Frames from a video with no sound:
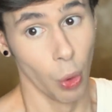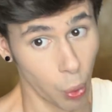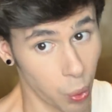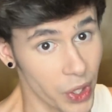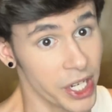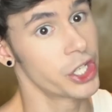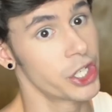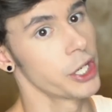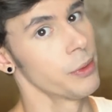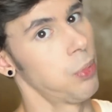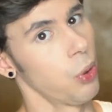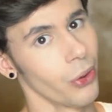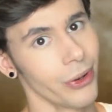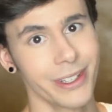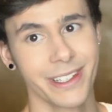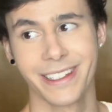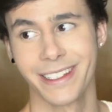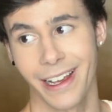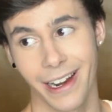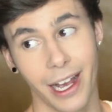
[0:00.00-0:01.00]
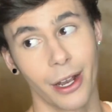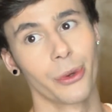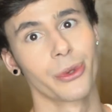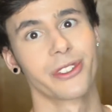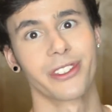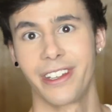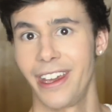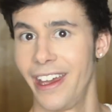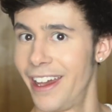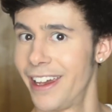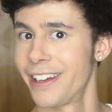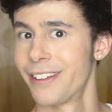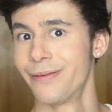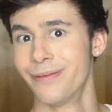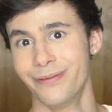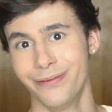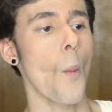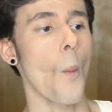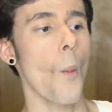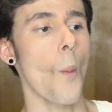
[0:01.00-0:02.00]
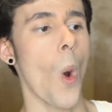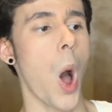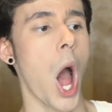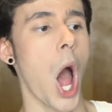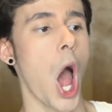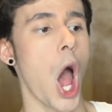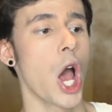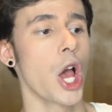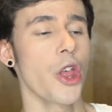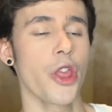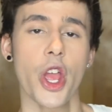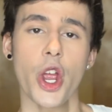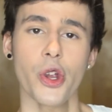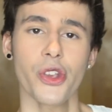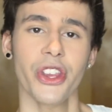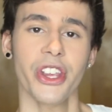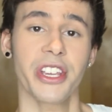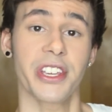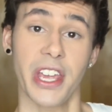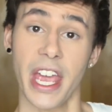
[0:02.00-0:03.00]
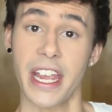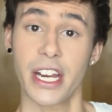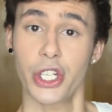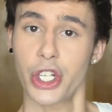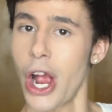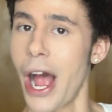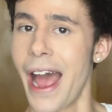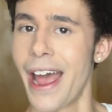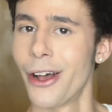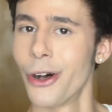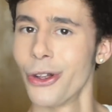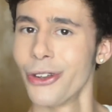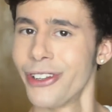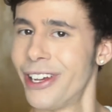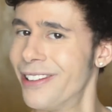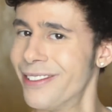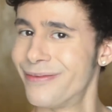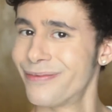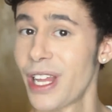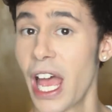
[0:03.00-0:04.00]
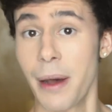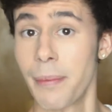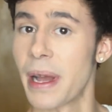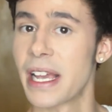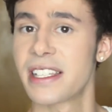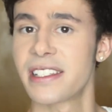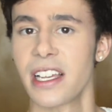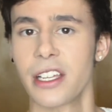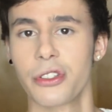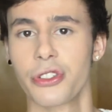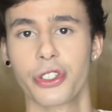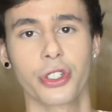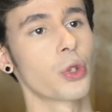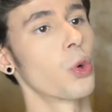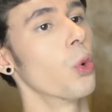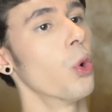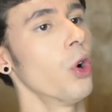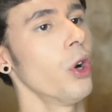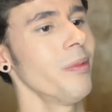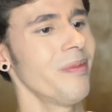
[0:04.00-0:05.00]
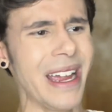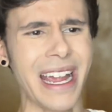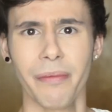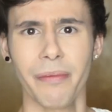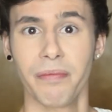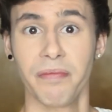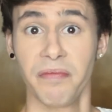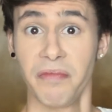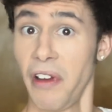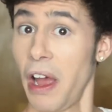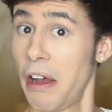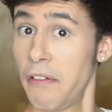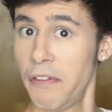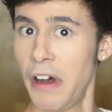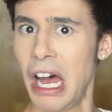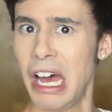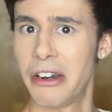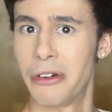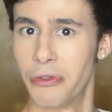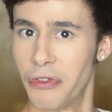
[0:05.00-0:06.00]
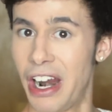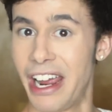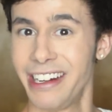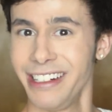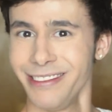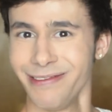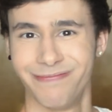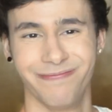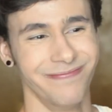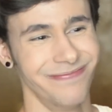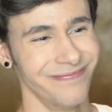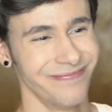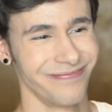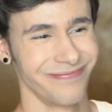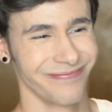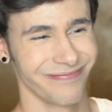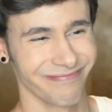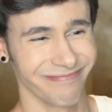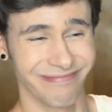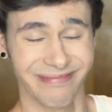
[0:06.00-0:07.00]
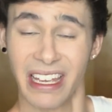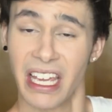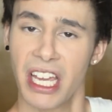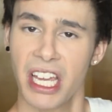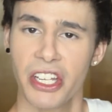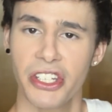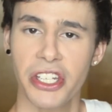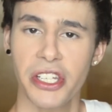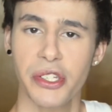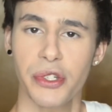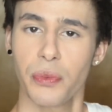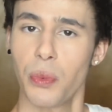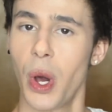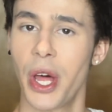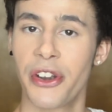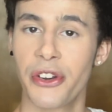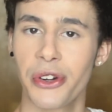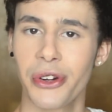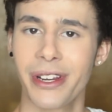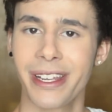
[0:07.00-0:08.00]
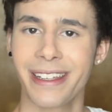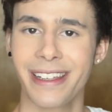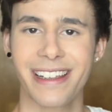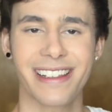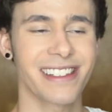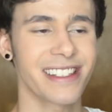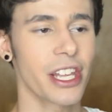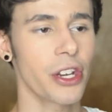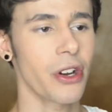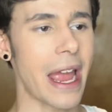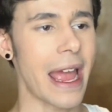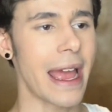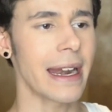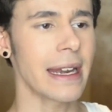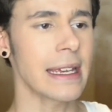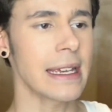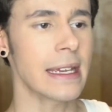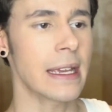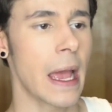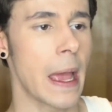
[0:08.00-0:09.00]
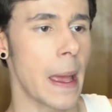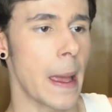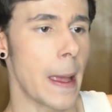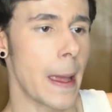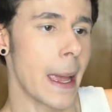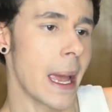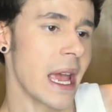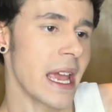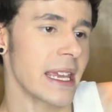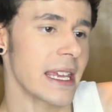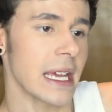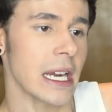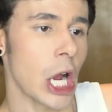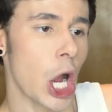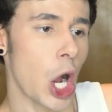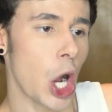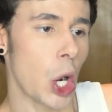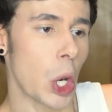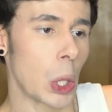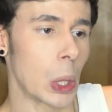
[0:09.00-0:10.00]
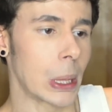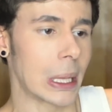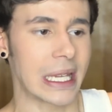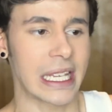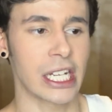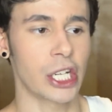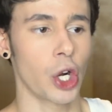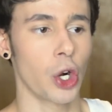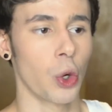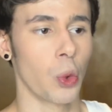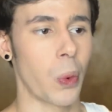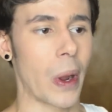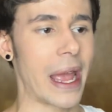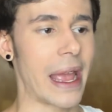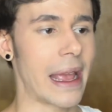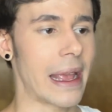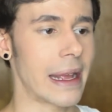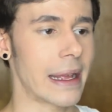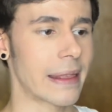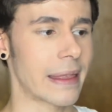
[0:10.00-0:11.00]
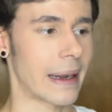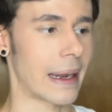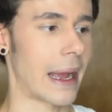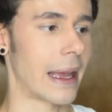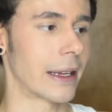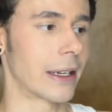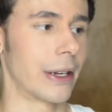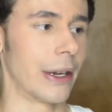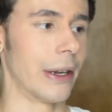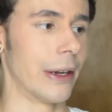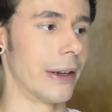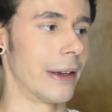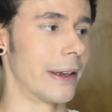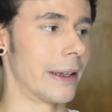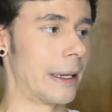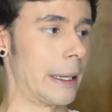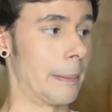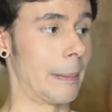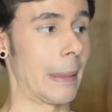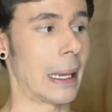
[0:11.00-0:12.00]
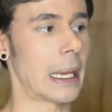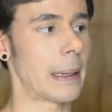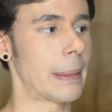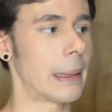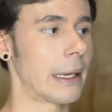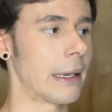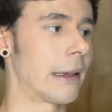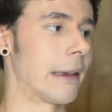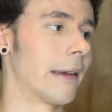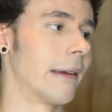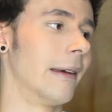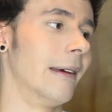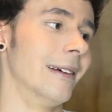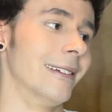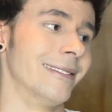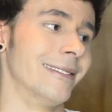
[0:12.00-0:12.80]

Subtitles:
Ouija board said I was gay. There's a gay child at my son's school. Yeah, fun, right? Just wondering, is there any, you know, legal way that I could maybe